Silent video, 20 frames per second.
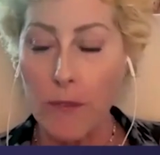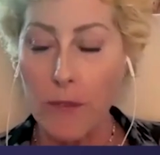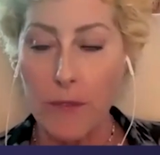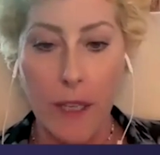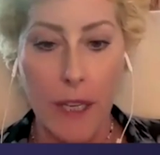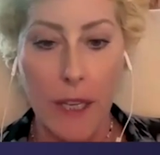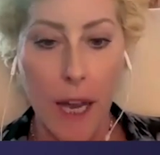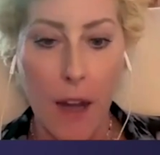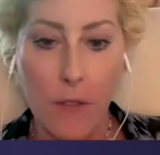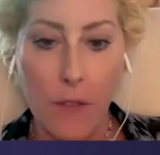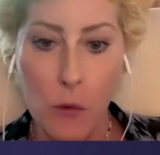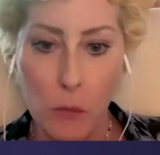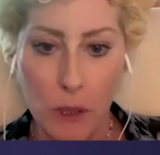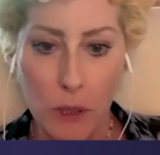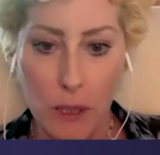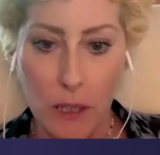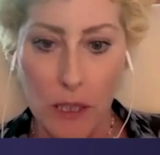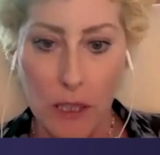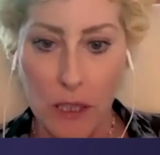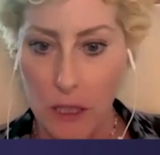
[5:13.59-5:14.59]
if they haven't
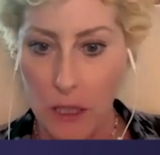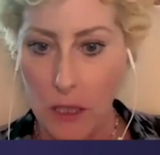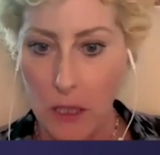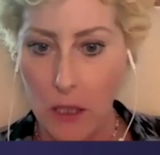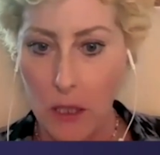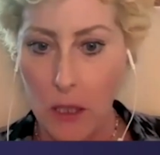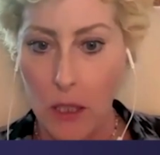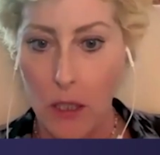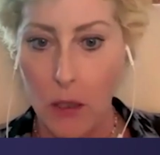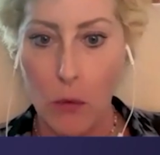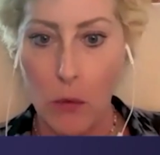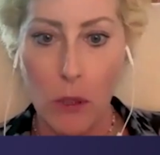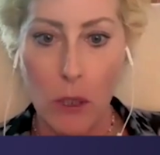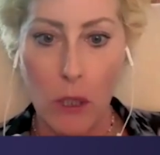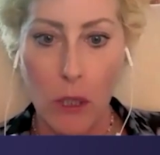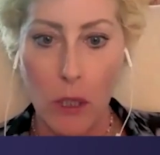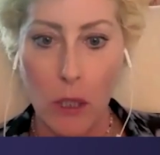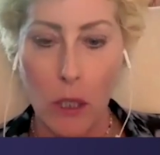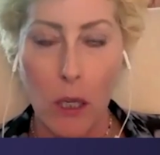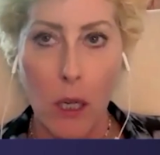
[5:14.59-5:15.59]
really done a lot of
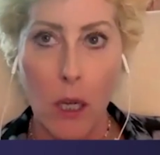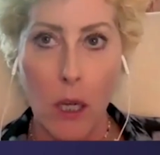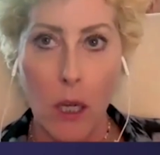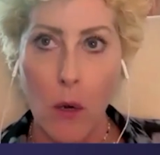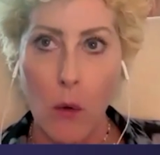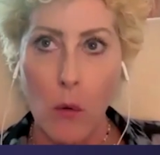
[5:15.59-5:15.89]
work,